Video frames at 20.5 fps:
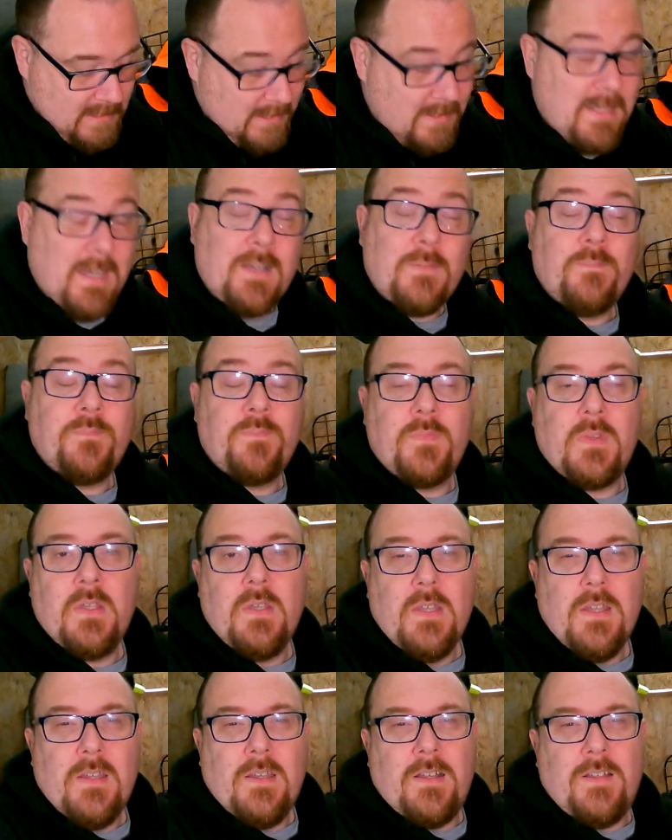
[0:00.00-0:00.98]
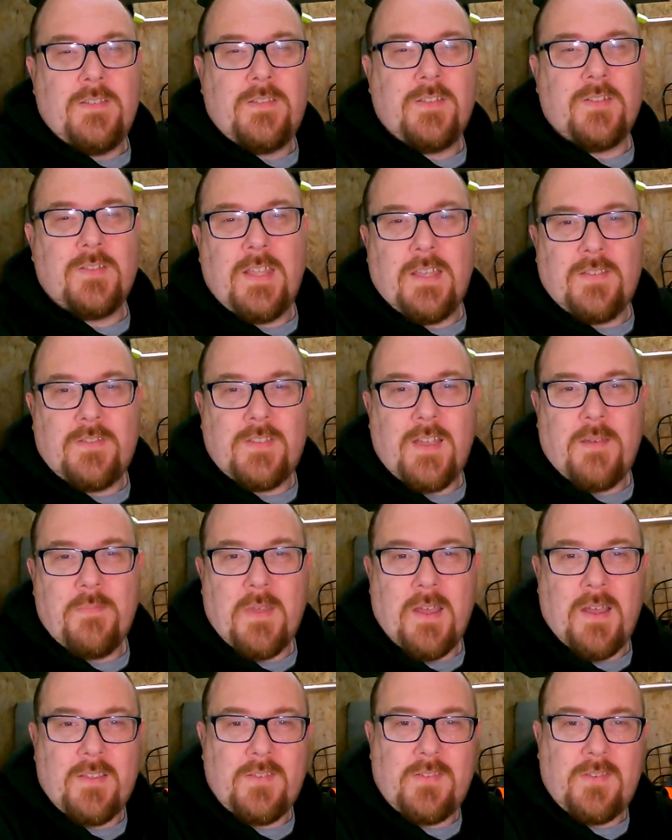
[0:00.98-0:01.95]
yeah, until next time,
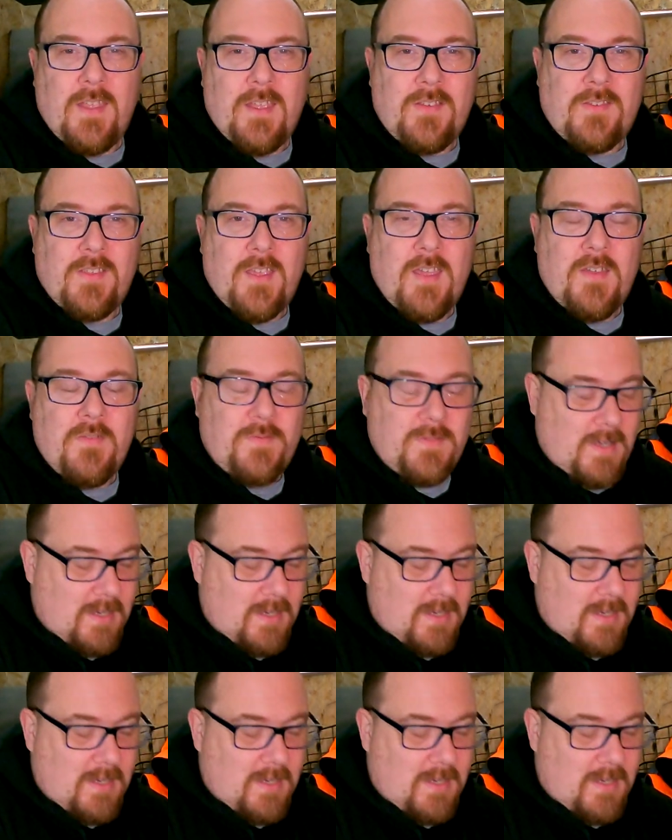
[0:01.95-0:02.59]
guys, stay safe,